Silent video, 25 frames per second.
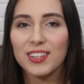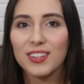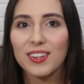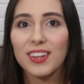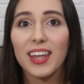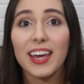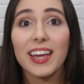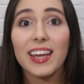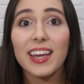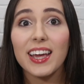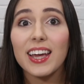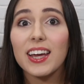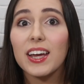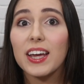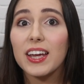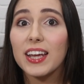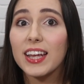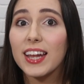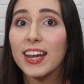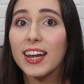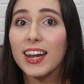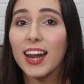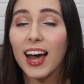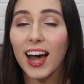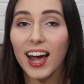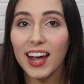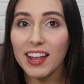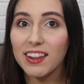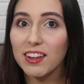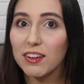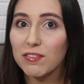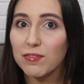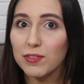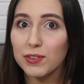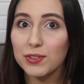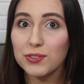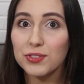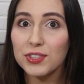Like in I
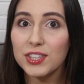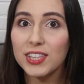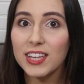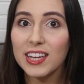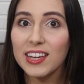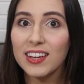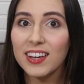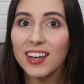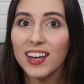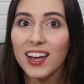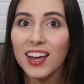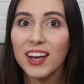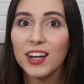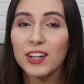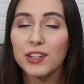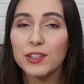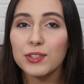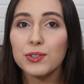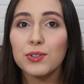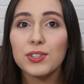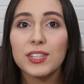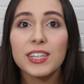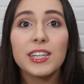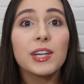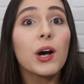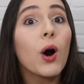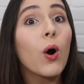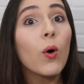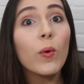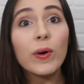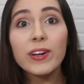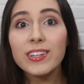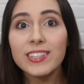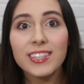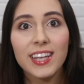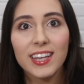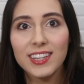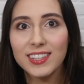Love Lucy, Lucy
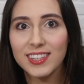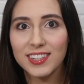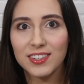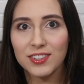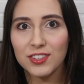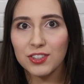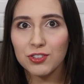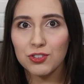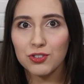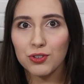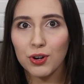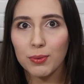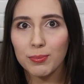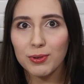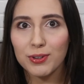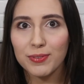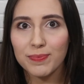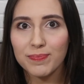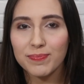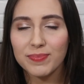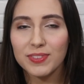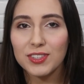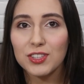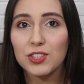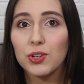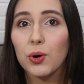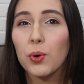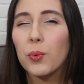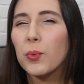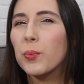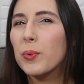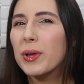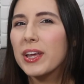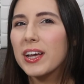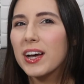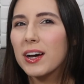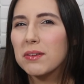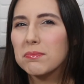always gets into trouble. So
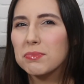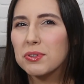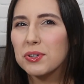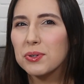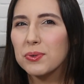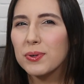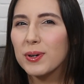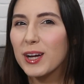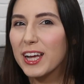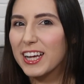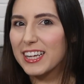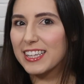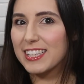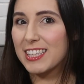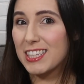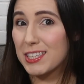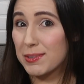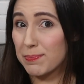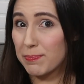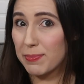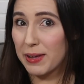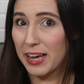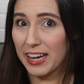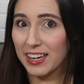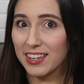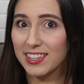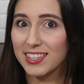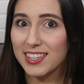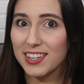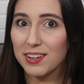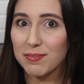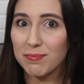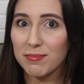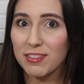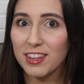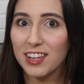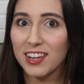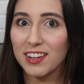we come to expect
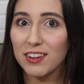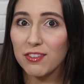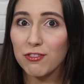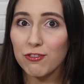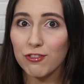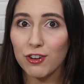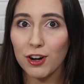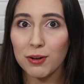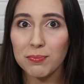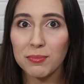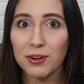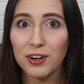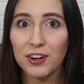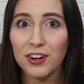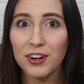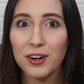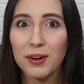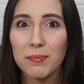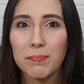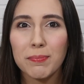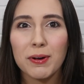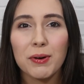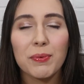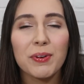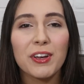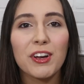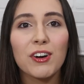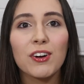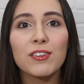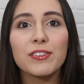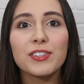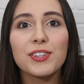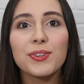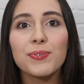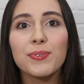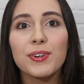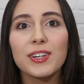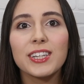something from her, but we
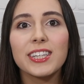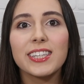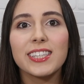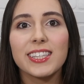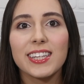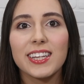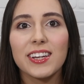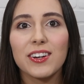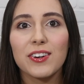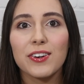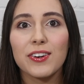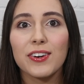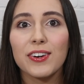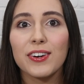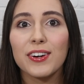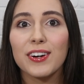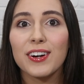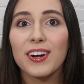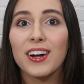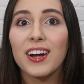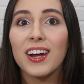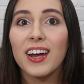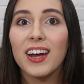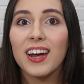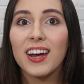also want to see her